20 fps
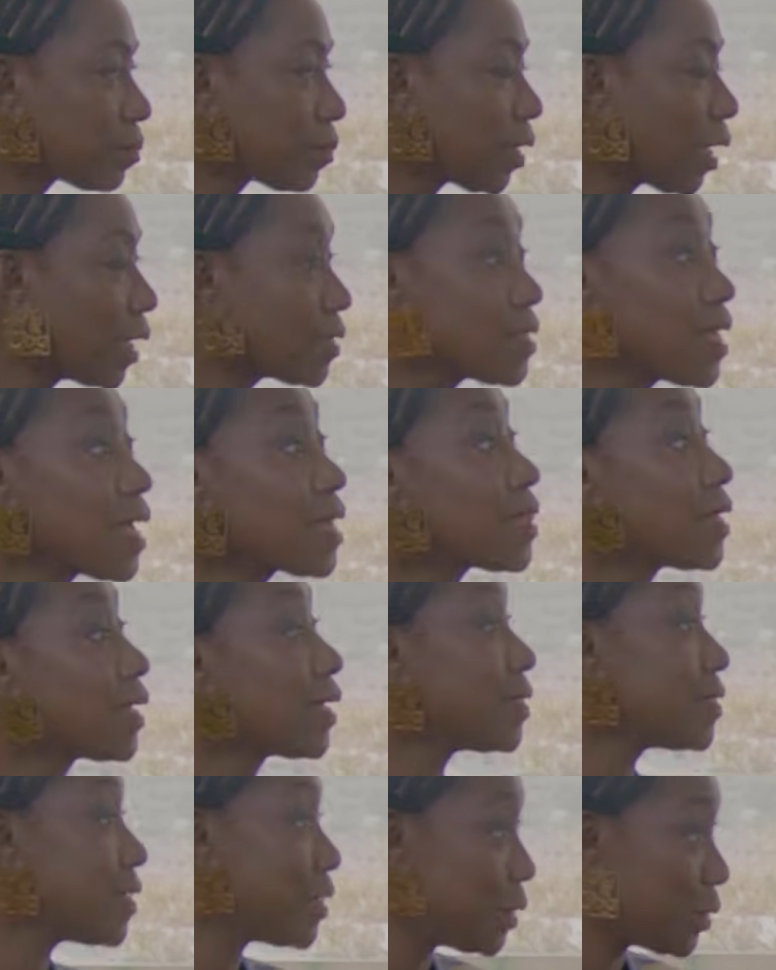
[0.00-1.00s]
because they think
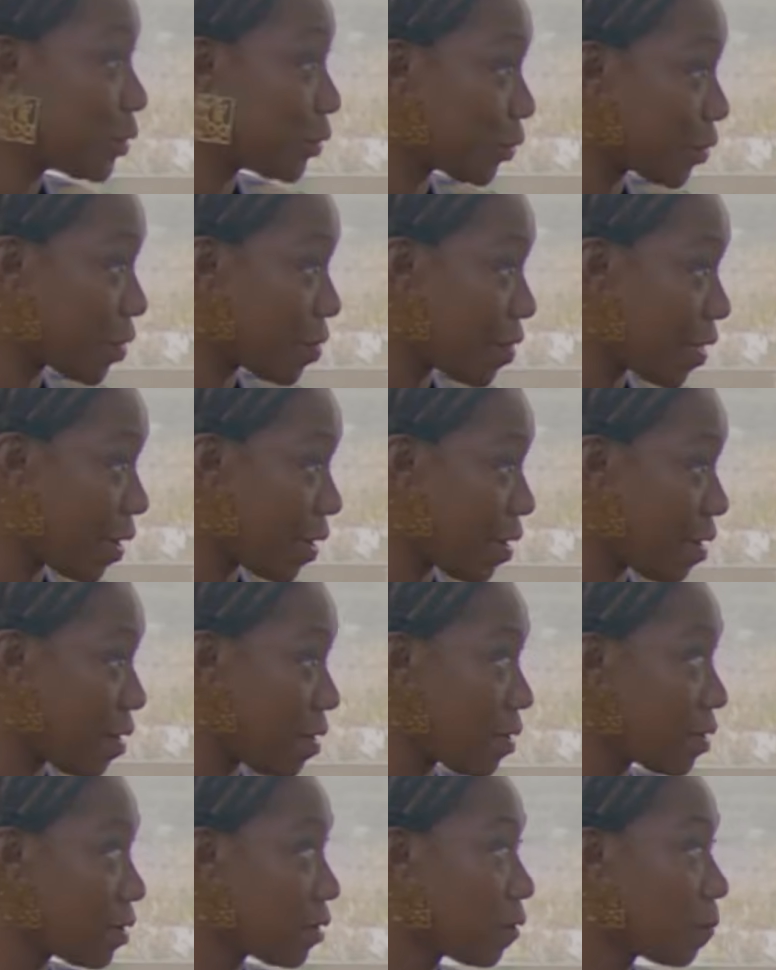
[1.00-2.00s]
it's easier
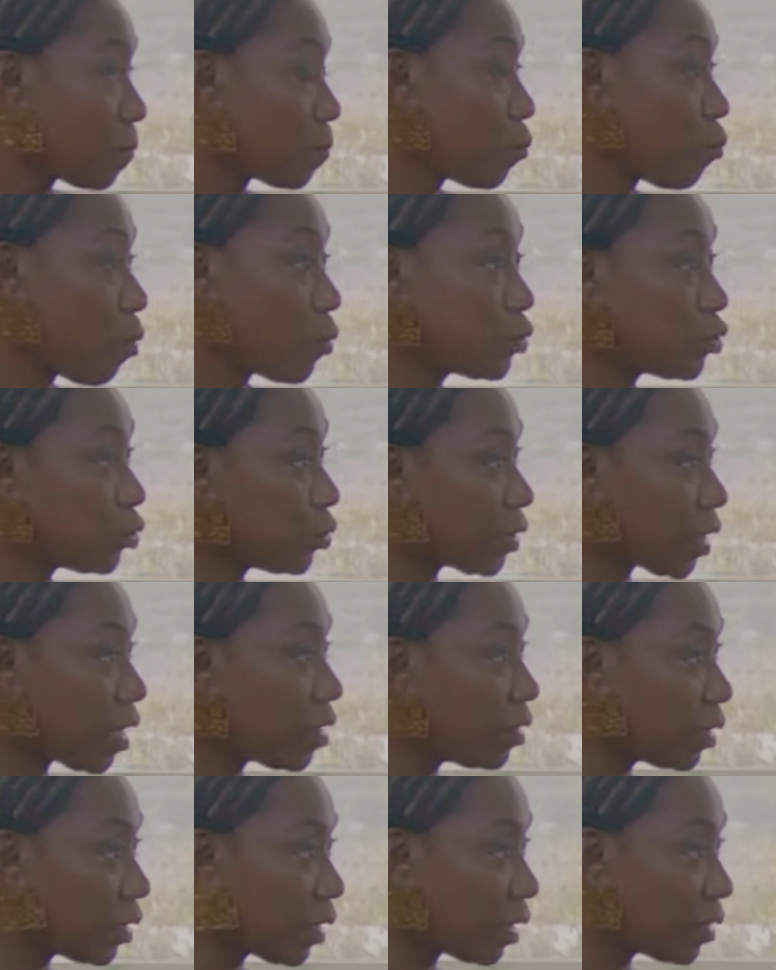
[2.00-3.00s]
there? What would you
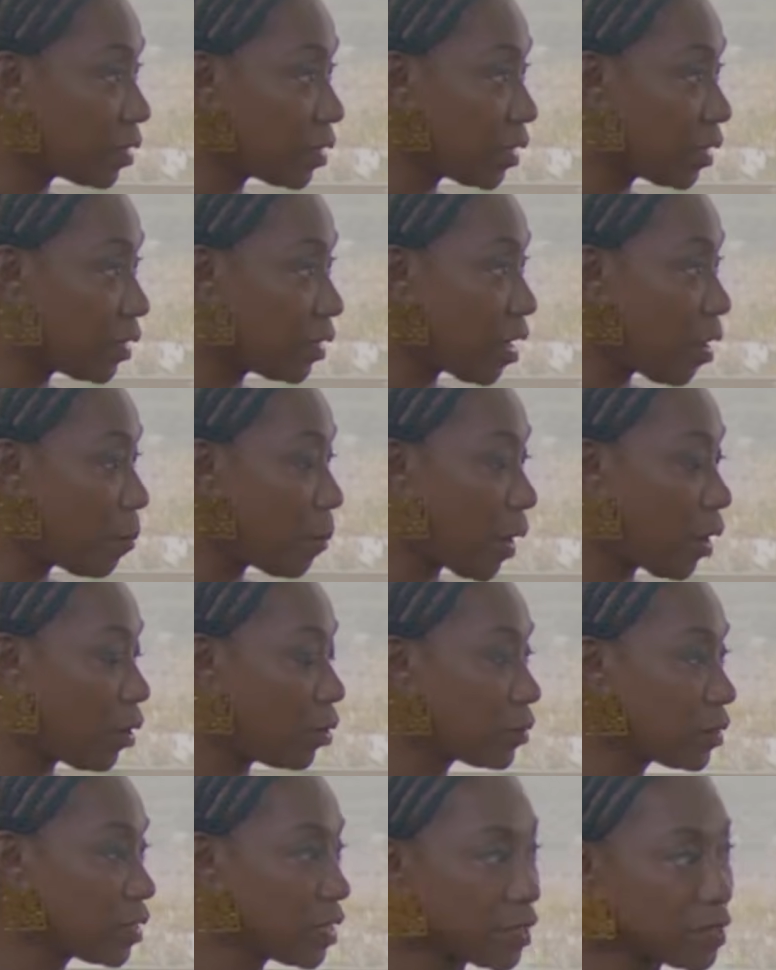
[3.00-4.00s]
tell a Ghanaian
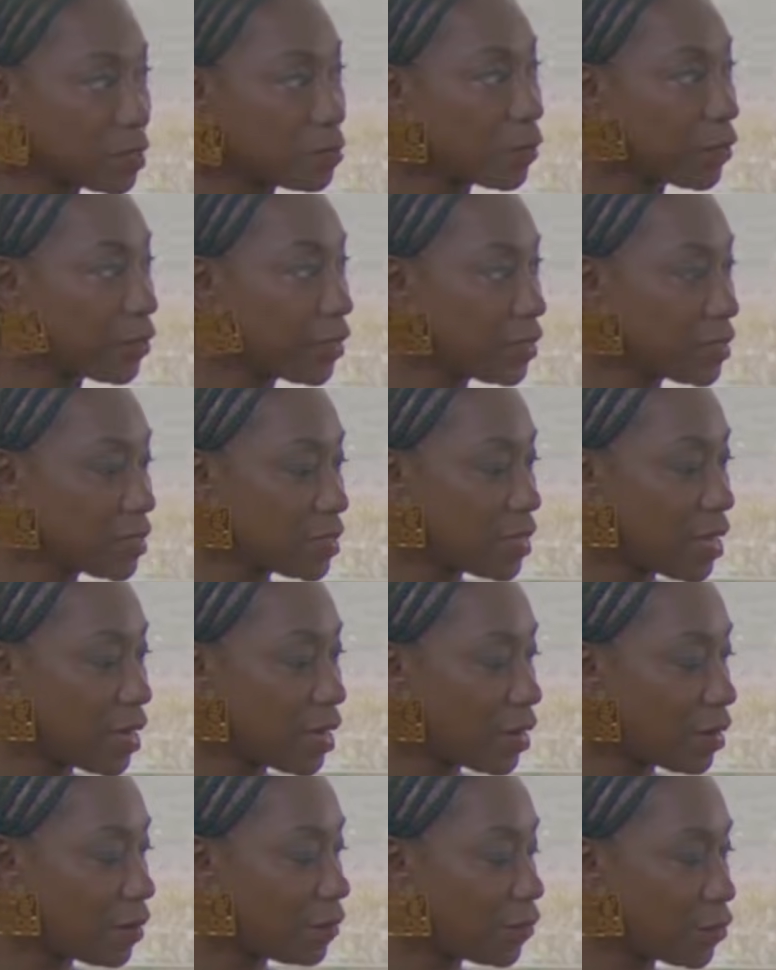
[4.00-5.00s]
about the experience
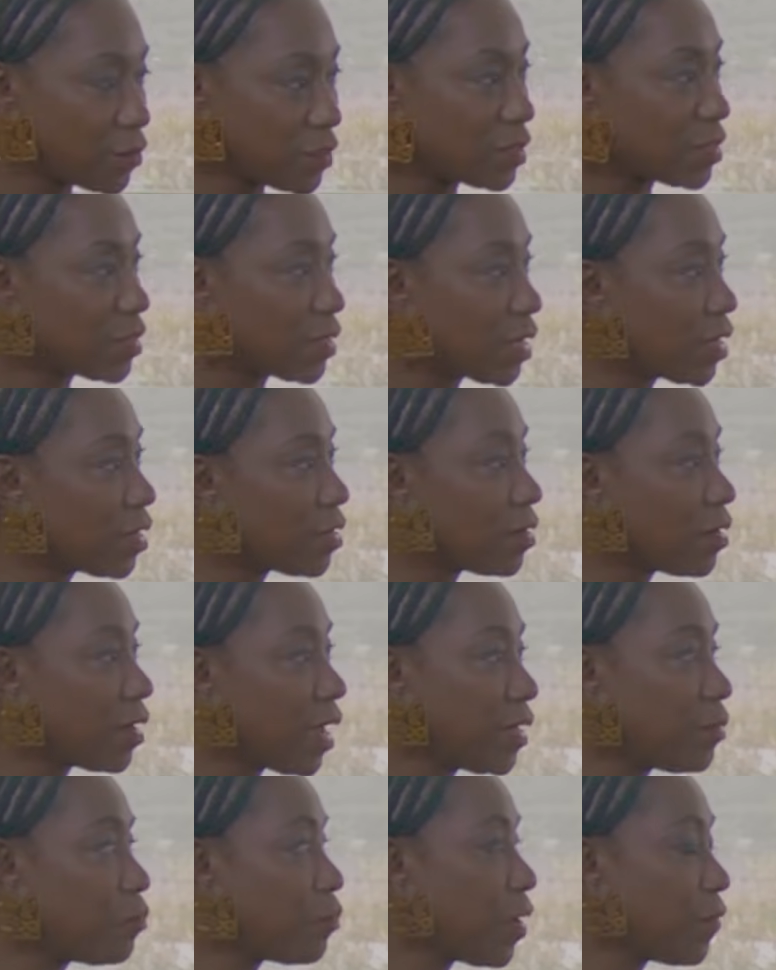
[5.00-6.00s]
there versus here,
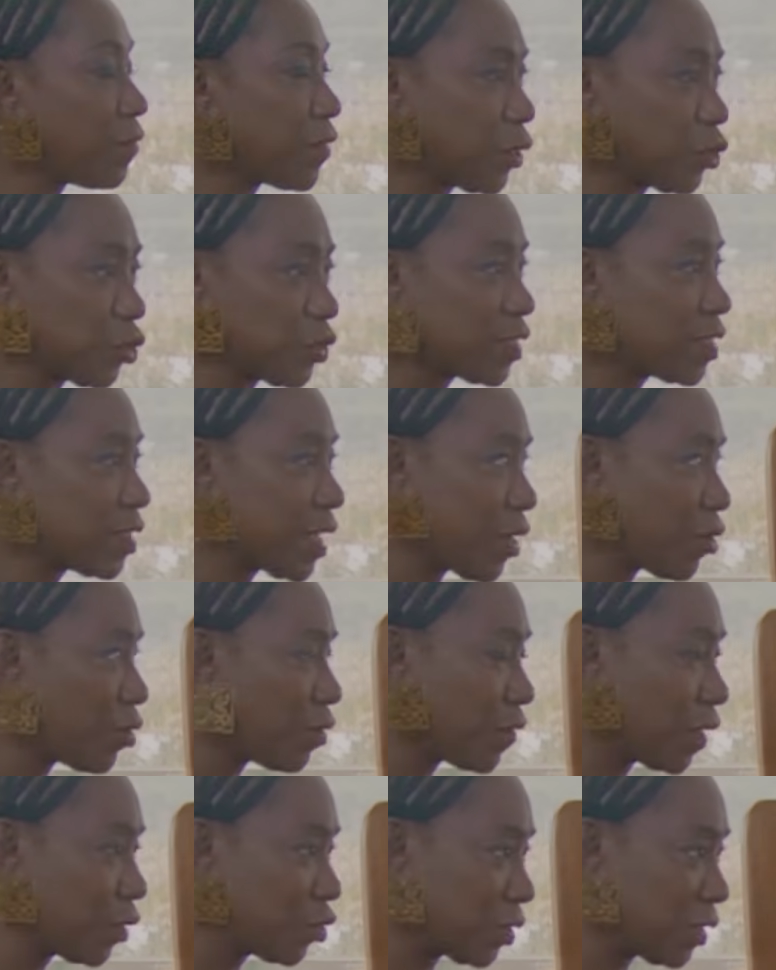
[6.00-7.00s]
and if they should stay or
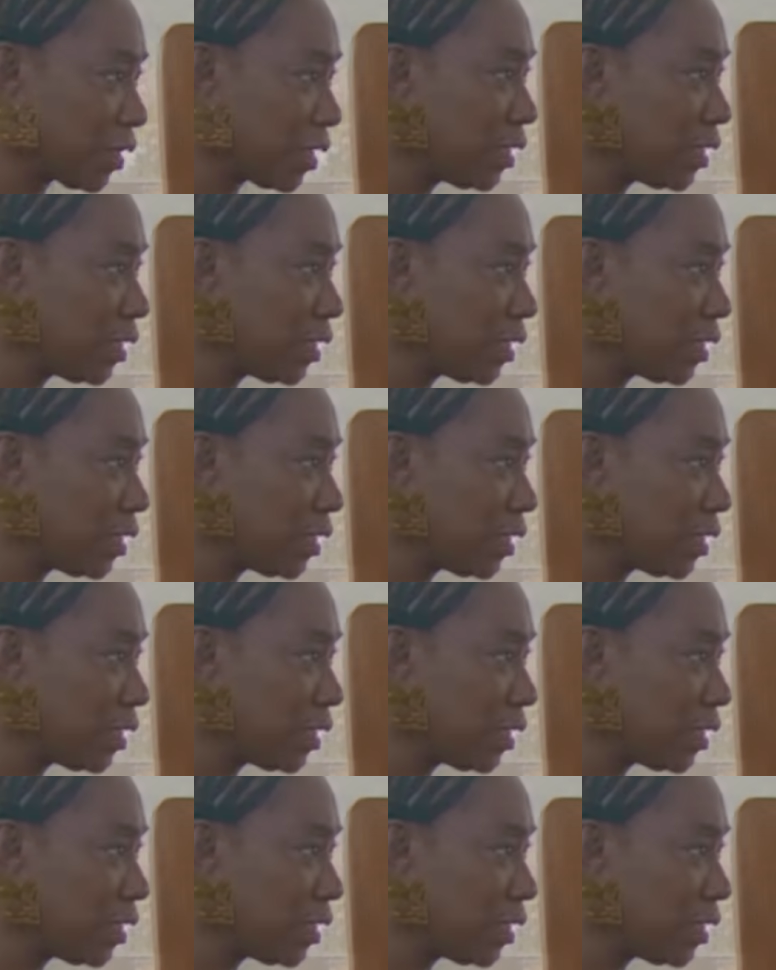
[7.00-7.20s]
if they should